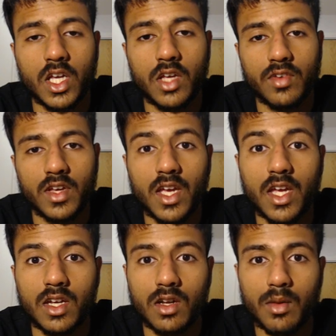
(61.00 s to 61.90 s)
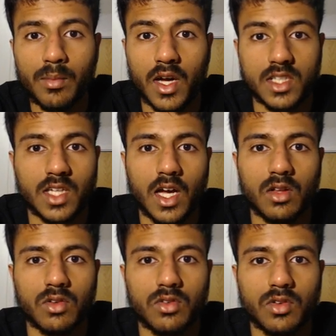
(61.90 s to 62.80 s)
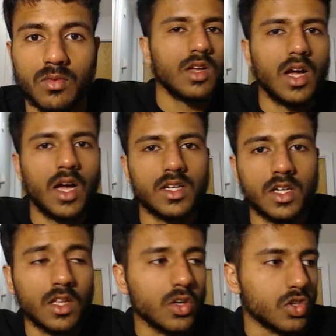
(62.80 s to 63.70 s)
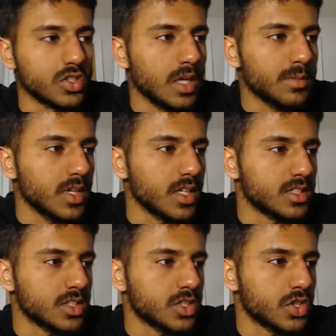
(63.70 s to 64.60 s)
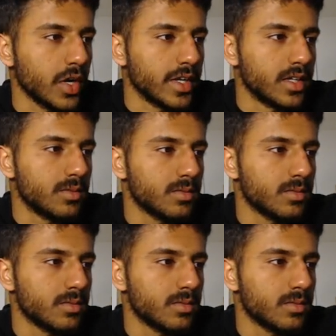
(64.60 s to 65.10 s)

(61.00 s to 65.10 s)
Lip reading: give it in pascals. And another concept is strain,